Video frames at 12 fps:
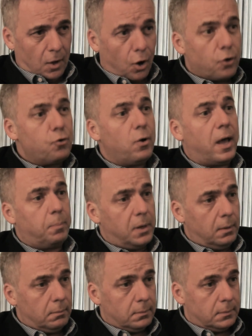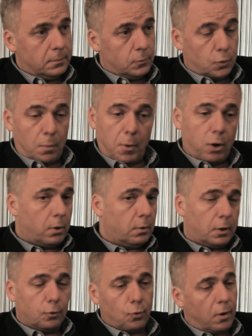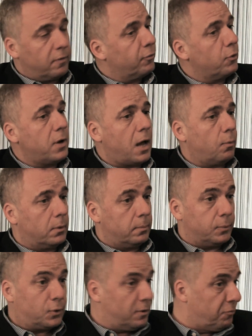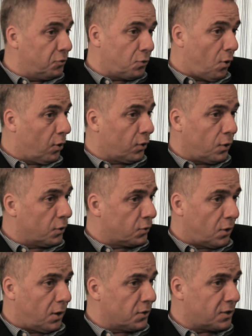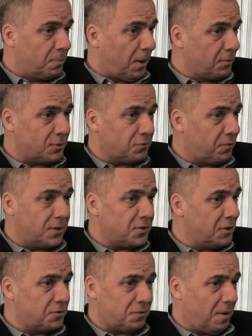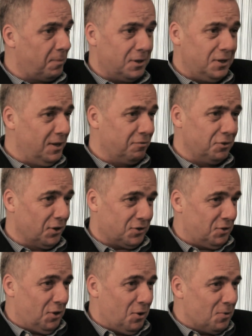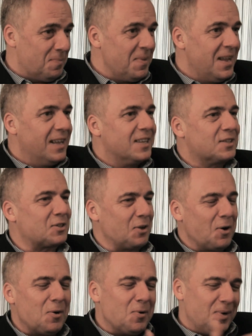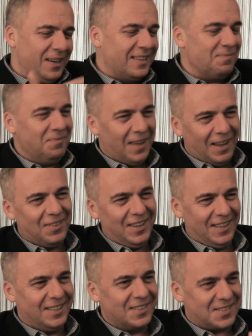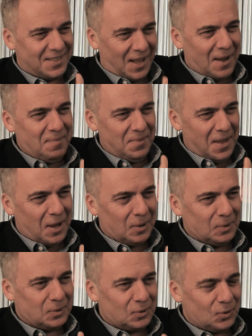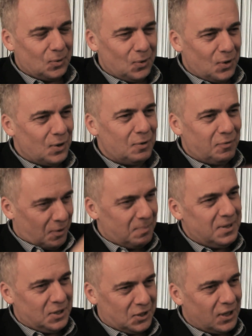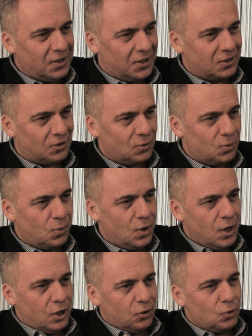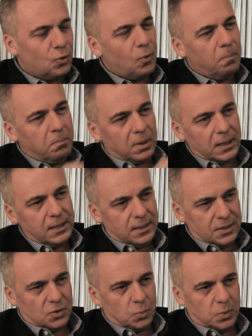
are you happy? An American can talk for an hour, but if you ask about his friends and his family, he even doesn't know. So maybe it is time now to learn from each other, to combine this